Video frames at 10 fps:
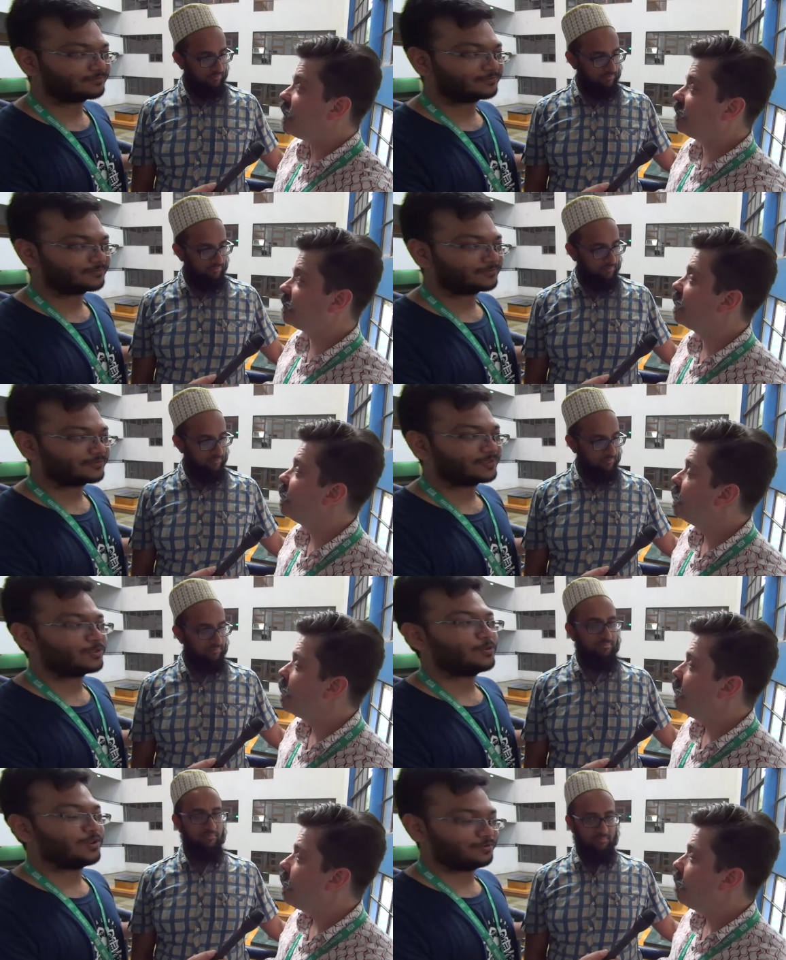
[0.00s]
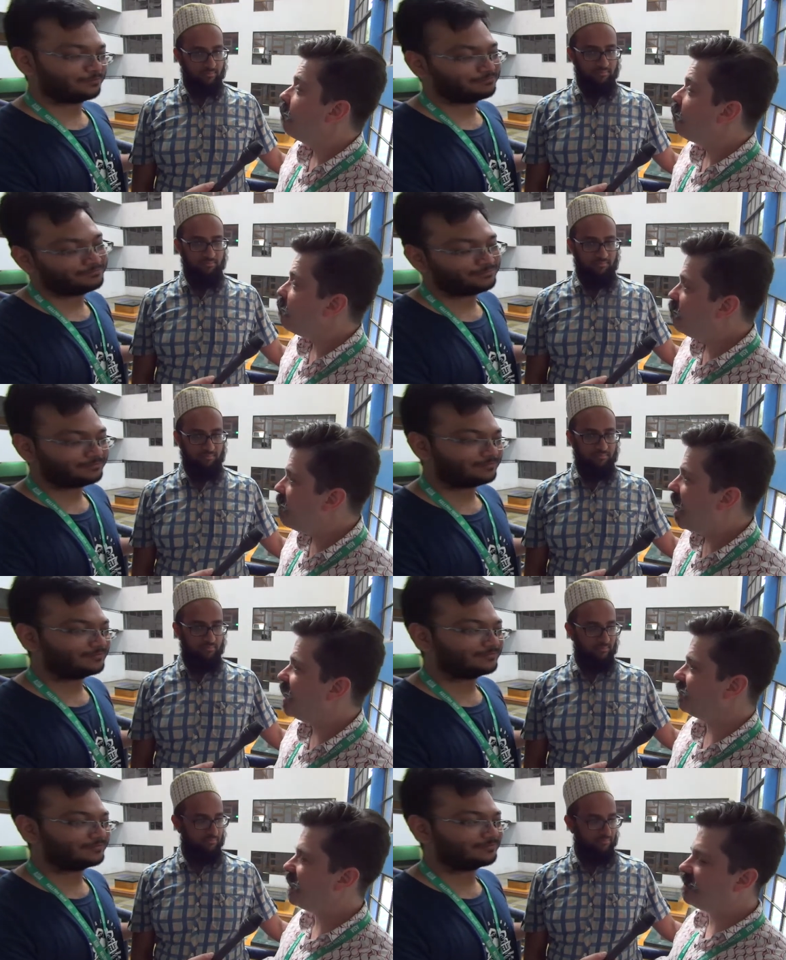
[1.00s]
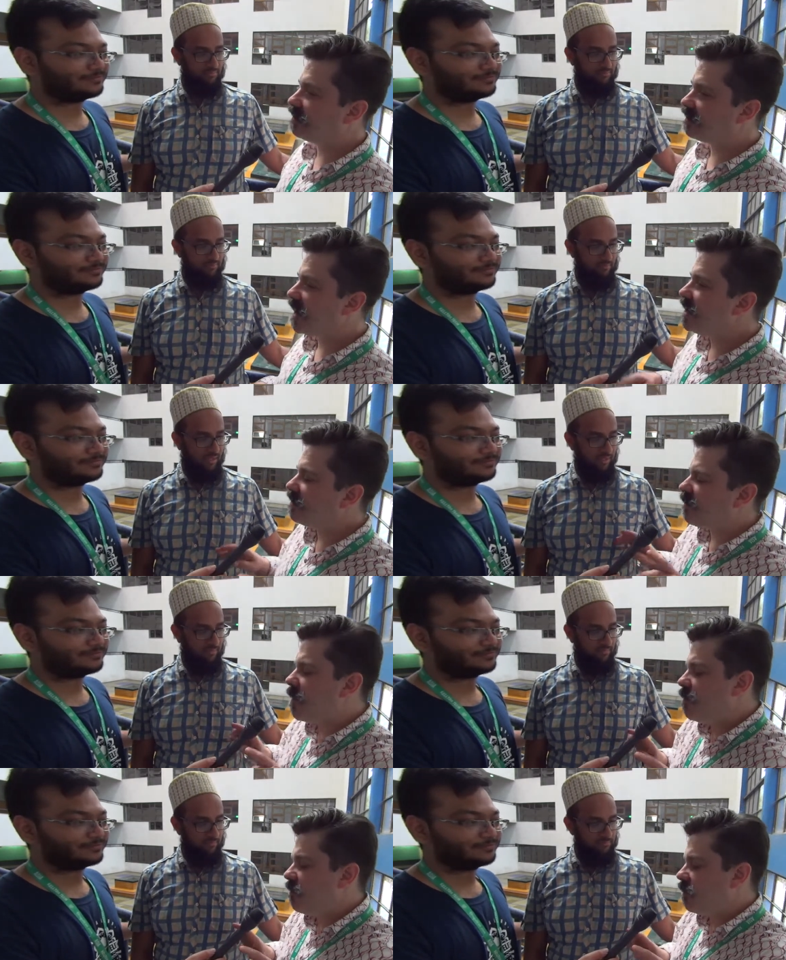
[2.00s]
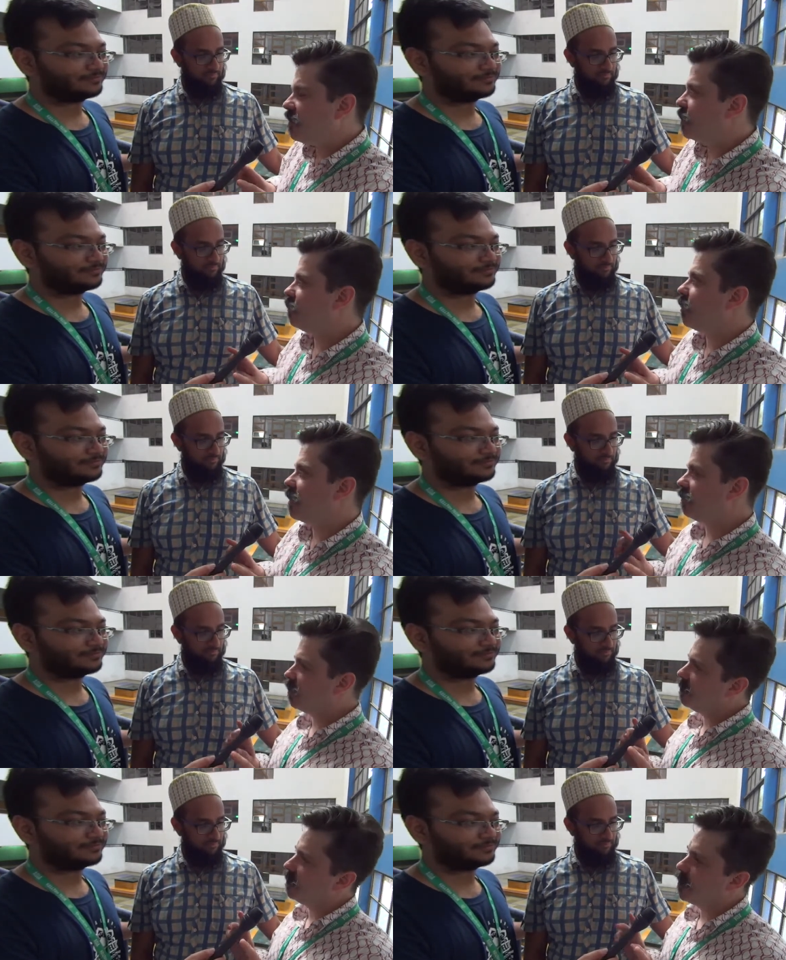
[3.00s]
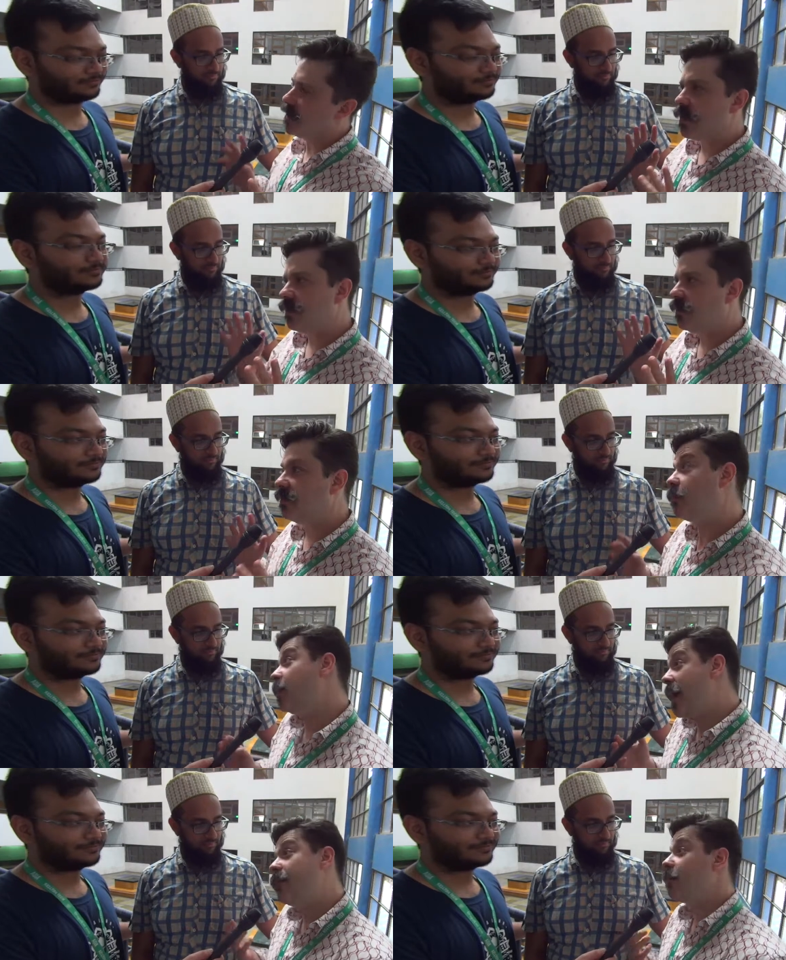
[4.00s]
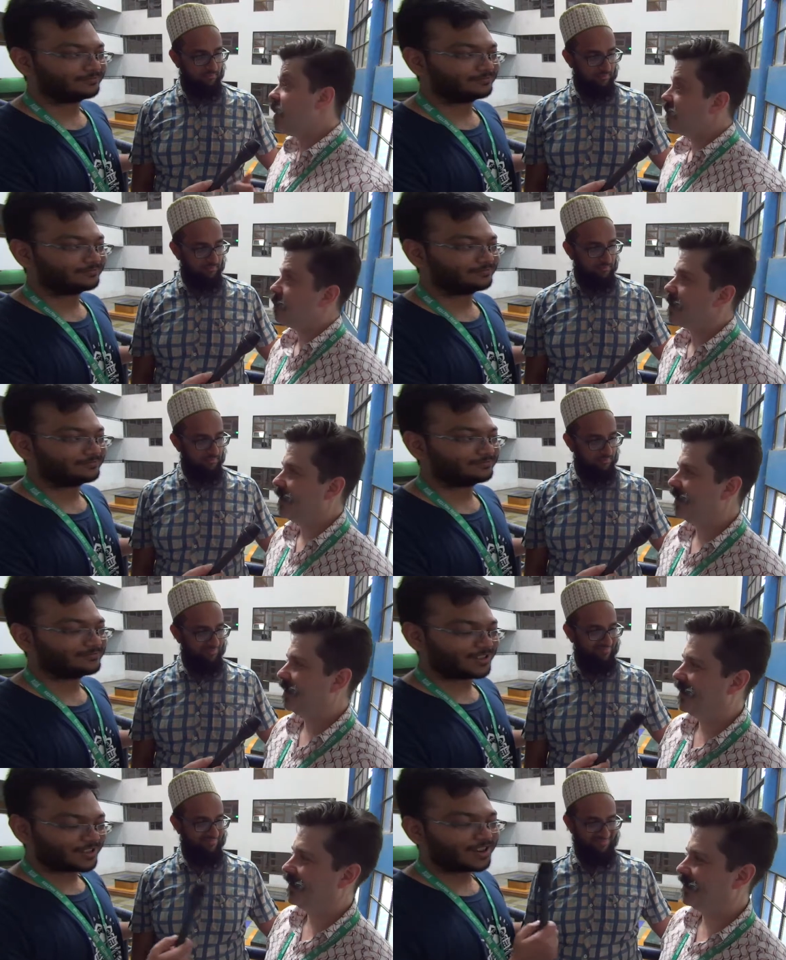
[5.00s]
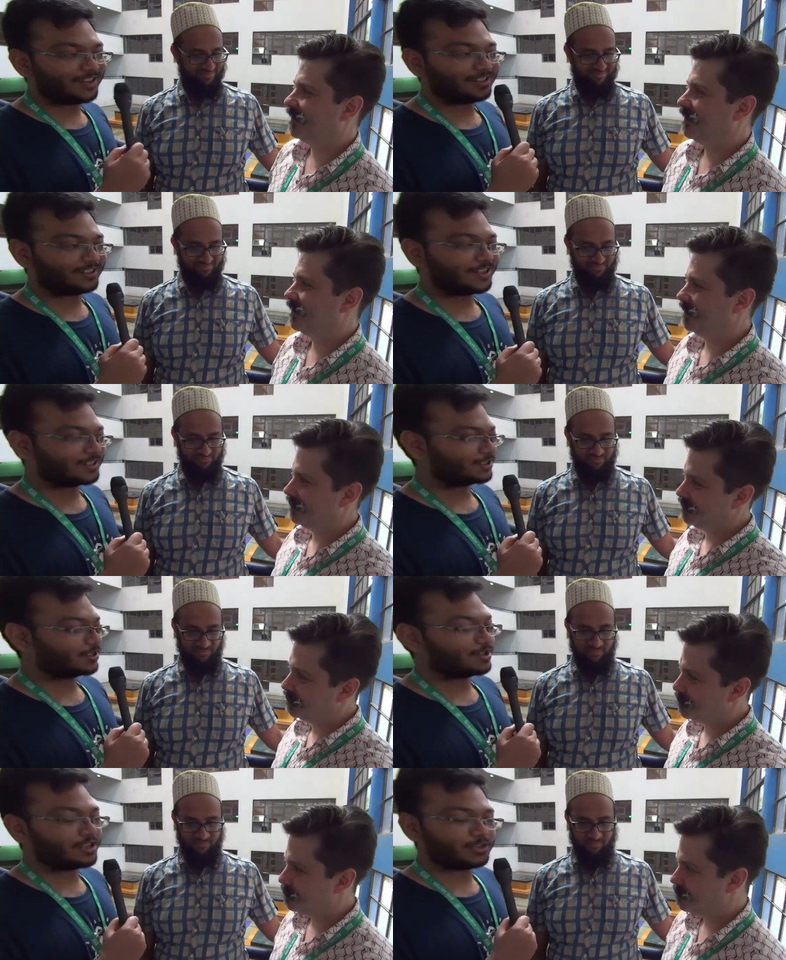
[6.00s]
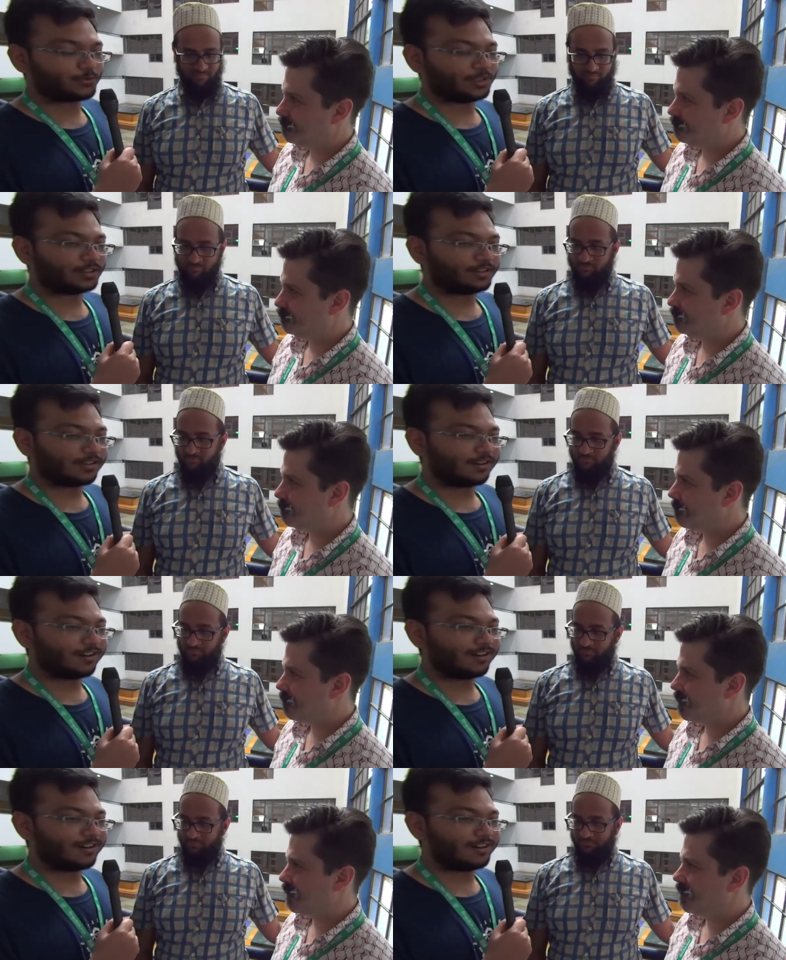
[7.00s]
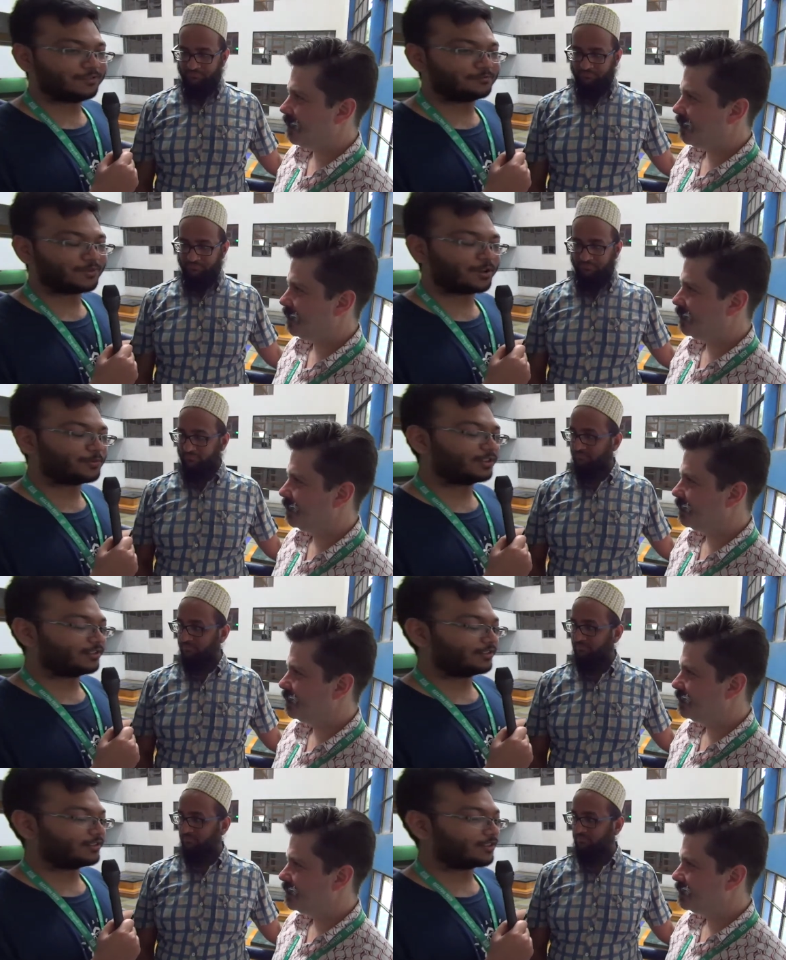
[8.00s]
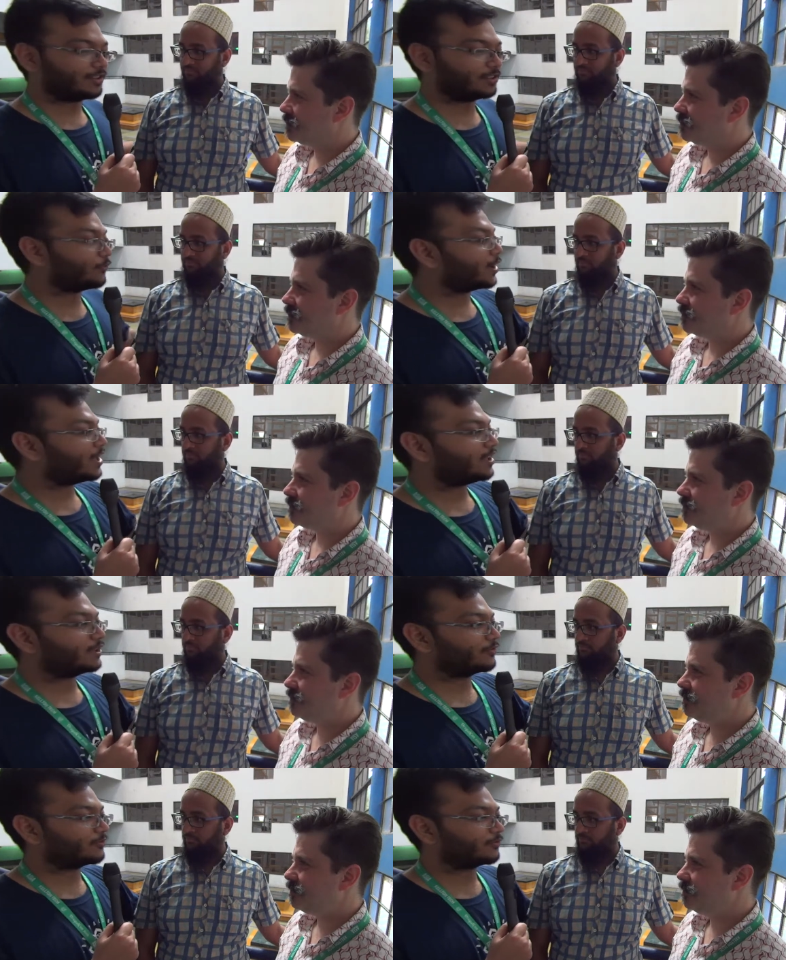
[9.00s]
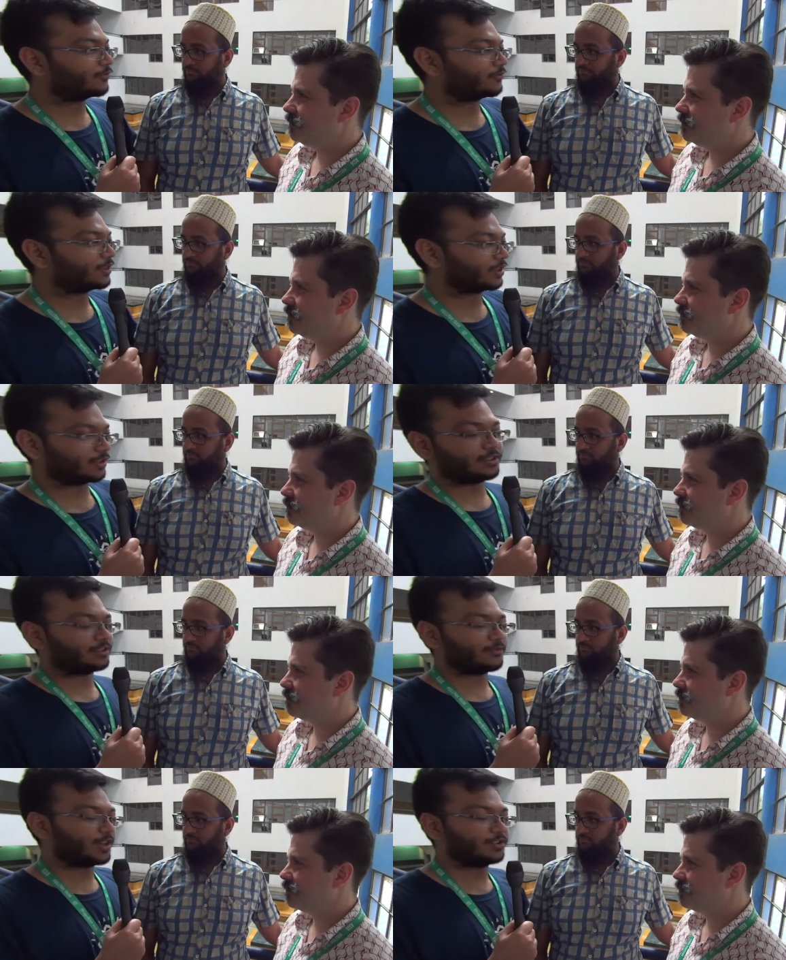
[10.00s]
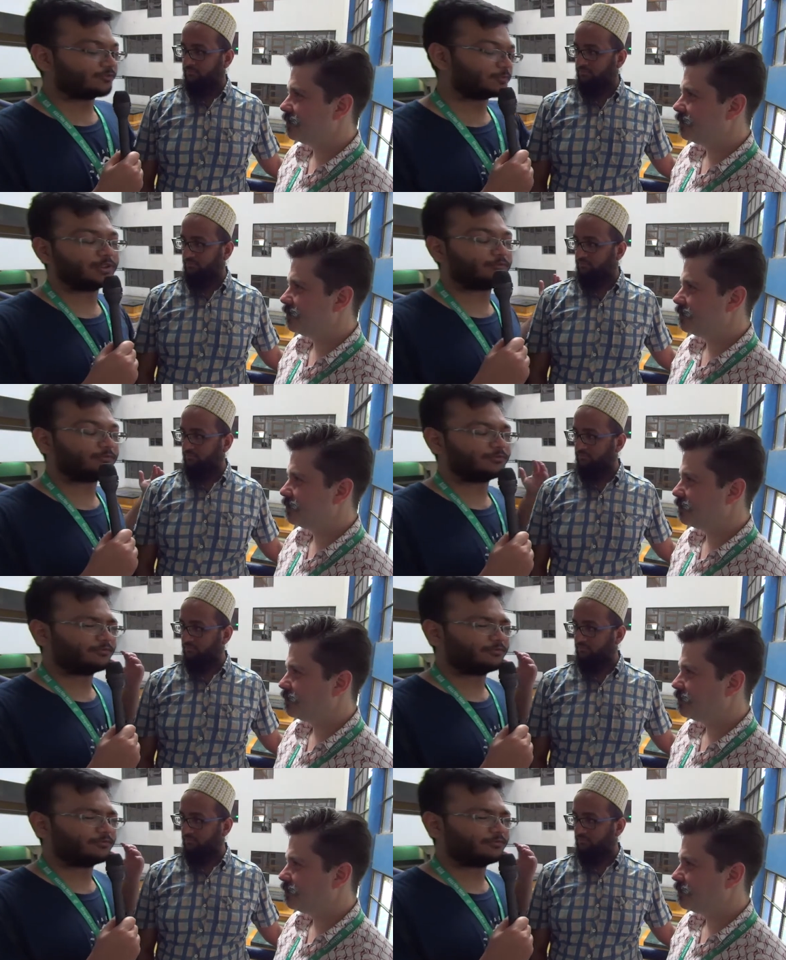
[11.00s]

Speaker 1: weeks. But it's it's very very similar to what I was doing before anyway. So it's a pretty happy place for me.
Speaker 2: All right, that's uh, that's sweet. Um, I mean, the way you've the, the way you've been